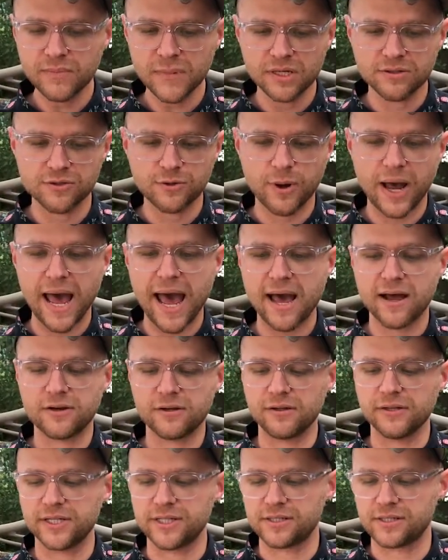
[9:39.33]
So
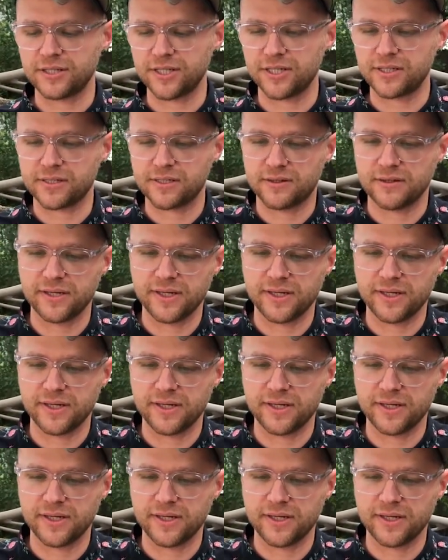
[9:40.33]
hackle is just